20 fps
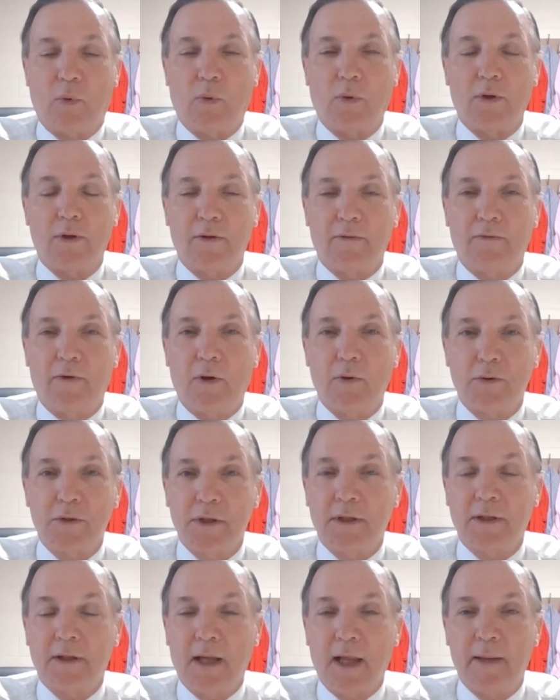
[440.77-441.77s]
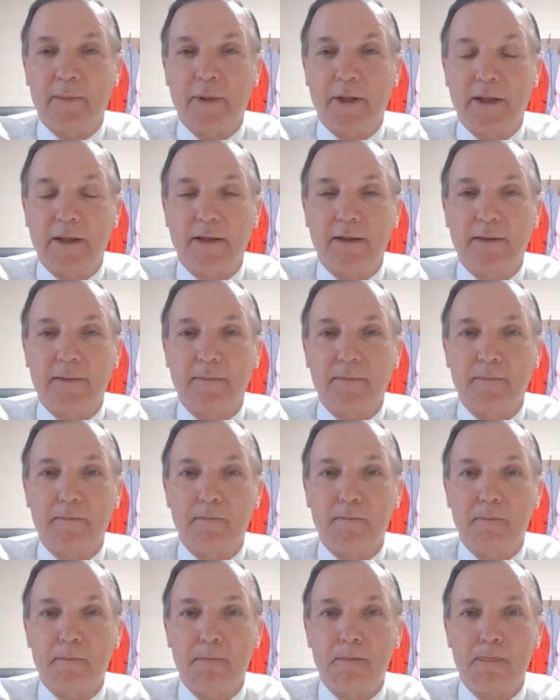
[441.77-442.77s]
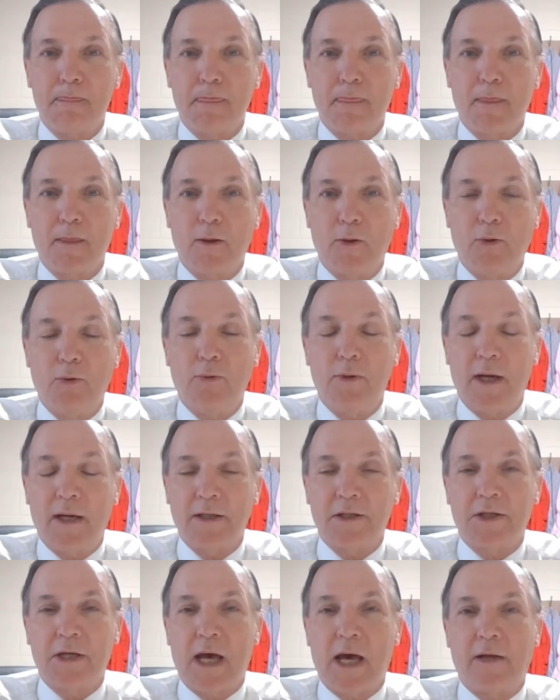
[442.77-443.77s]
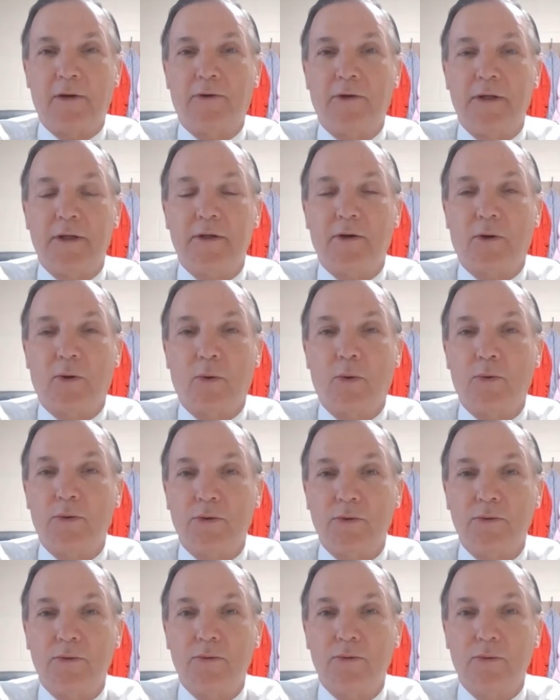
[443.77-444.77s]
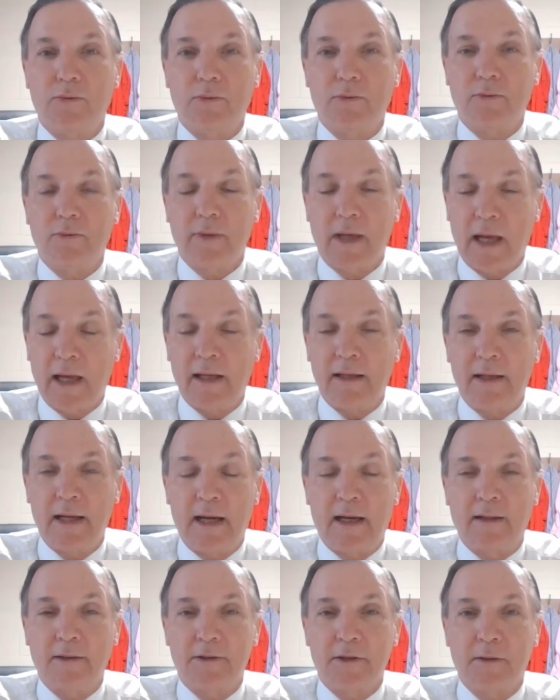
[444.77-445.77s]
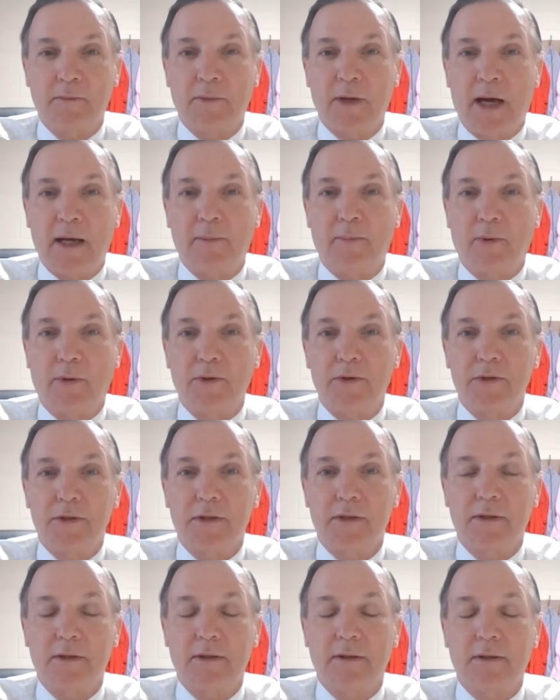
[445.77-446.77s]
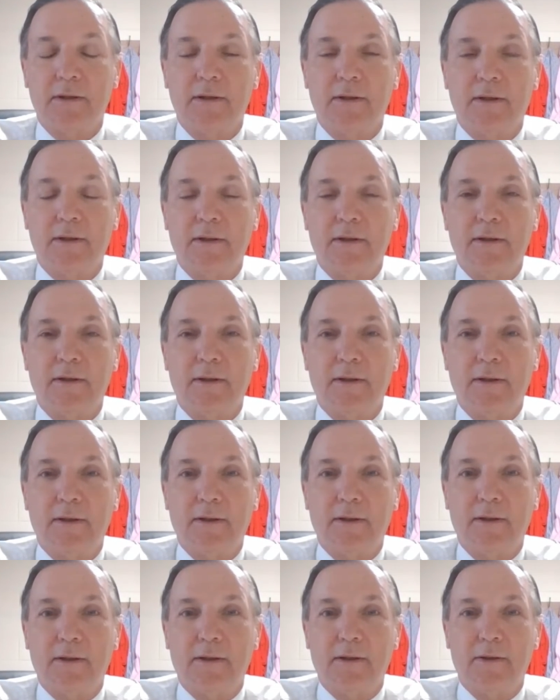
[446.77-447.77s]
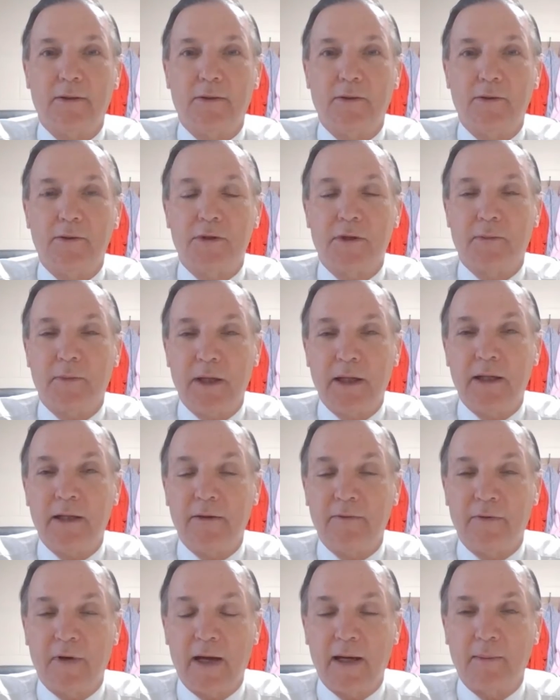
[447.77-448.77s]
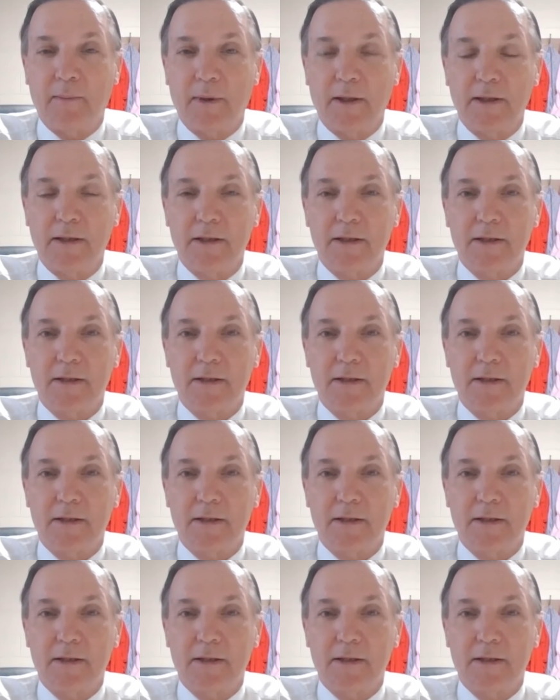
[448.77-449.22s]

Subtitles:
for the folks in Lebanon who next Saturday are going to hand out some diapers to some needy families